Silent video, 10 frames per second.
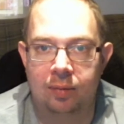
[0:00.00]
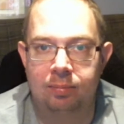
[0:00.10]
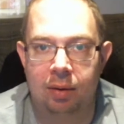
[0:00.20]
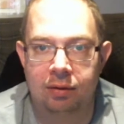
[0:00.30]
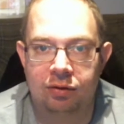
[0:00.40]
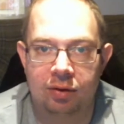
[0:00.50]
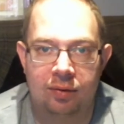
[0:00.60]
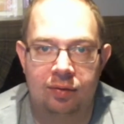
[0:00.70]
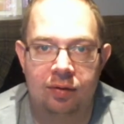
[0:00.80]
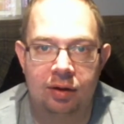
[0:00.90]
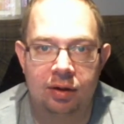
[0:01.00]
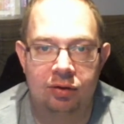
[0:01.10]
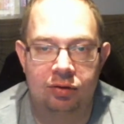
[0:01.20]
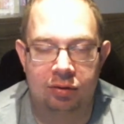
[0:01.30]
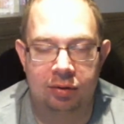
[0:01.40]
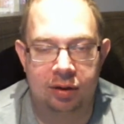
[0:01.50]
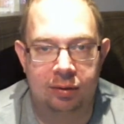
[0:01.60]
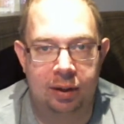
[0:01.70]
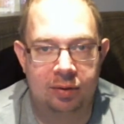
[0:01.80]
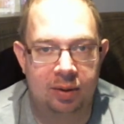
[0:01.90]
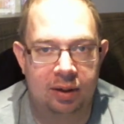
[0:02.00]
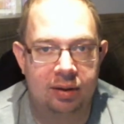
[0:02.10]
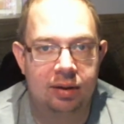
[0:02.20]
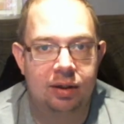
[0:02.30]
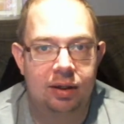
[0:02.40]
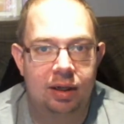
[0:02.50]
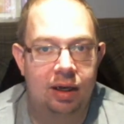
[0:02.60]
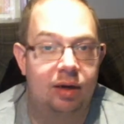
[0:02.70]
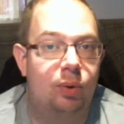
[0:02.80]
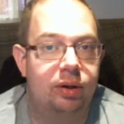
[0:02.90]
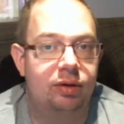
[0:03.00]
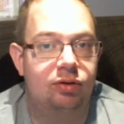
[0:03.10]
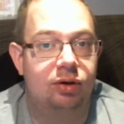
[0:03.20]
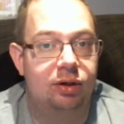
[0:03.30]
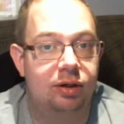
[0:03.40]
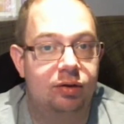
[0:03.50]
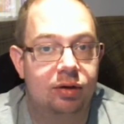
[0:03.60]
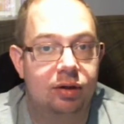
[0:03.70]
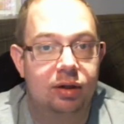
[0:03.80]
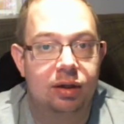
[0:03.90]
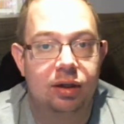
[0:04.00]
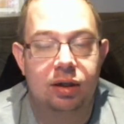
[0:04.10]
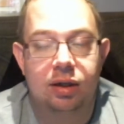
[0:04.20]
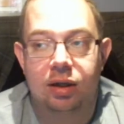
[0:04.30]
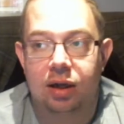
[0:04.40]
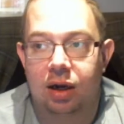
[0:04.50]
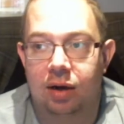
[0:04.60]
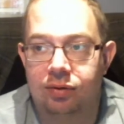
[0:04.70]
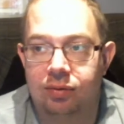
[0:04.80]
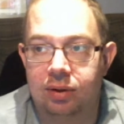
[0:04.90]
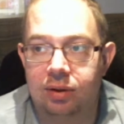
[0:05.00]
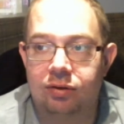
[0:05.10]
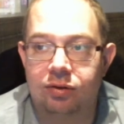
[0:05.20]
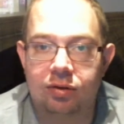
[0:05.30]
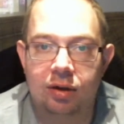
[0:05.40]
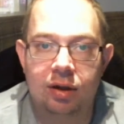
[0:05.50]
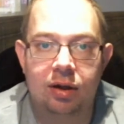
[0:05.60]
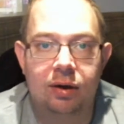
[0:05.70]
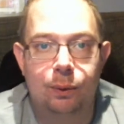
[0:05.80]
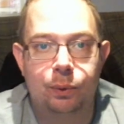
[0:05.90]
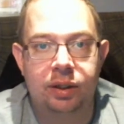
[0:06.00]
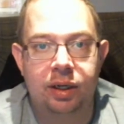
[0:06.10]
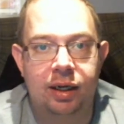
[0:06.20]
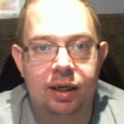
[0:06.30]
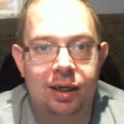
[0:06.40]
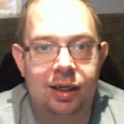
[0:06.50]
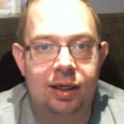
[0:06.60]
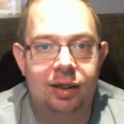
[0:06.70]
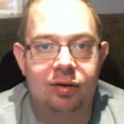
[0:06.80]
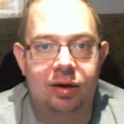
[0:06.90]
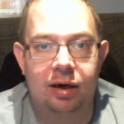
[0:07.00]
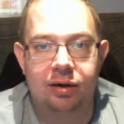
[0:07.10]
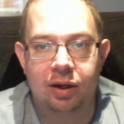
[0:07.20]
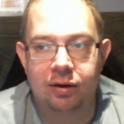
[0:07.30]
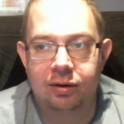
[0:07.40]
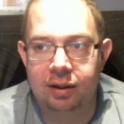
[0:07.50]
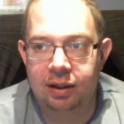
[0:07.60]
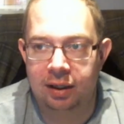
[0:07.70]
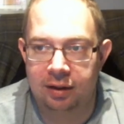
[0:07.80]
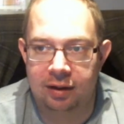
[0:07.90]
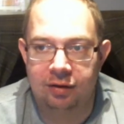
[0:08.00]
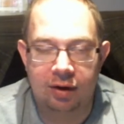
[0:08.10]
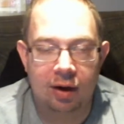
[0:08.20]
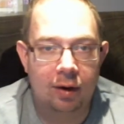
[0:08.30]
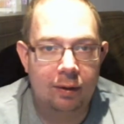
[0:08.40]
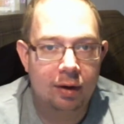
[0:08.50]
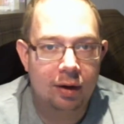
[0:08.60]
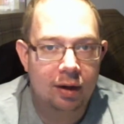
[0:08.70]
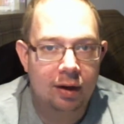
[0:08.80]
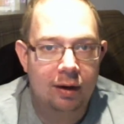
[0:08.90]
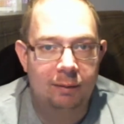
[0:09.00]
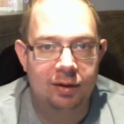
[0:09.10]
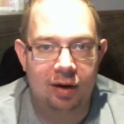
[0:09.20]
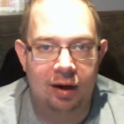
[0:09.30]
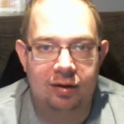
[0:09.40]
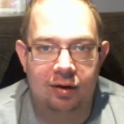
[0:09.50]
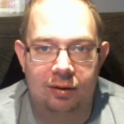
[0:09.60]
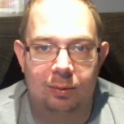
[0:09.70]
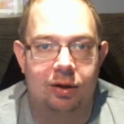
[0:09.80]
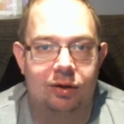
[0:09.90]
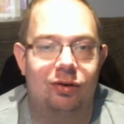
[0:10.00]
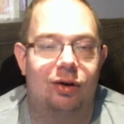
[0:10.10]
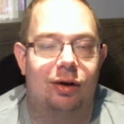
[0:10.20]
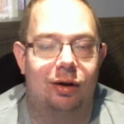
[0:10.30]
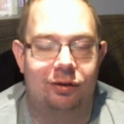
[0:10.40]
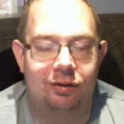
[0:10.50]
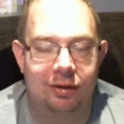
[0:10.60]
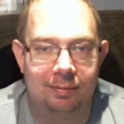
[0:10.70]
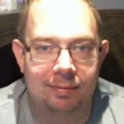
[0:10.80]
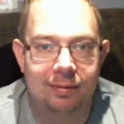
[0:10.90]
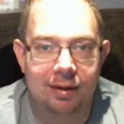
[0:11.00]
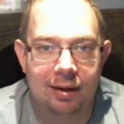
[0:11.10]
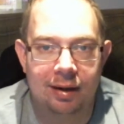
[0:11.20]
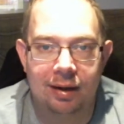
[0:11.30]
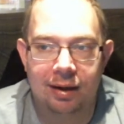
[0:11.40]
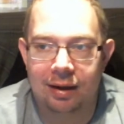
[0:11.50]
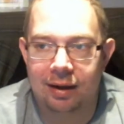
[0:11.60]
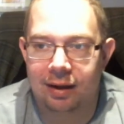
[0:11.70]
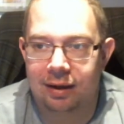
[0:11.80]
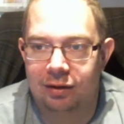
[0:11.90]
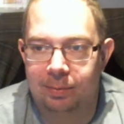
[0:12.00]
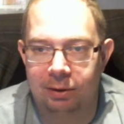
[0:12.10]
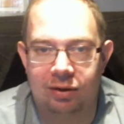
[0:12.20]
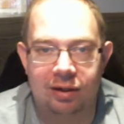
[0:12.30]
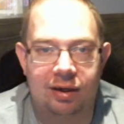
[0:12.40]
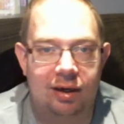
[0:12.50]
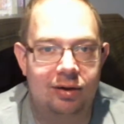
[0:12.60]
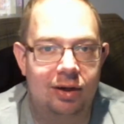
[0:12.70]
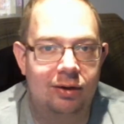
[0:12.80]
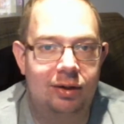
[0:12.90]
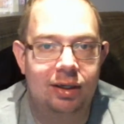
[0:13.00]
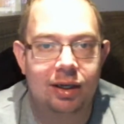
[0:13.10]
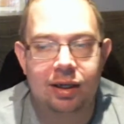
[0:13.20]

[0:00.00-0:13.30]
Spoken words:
most of the story quite well, and I quite enjoyed it. Afterwards, we had karaoke and disco, which I thought was awesome. Especially karaoke.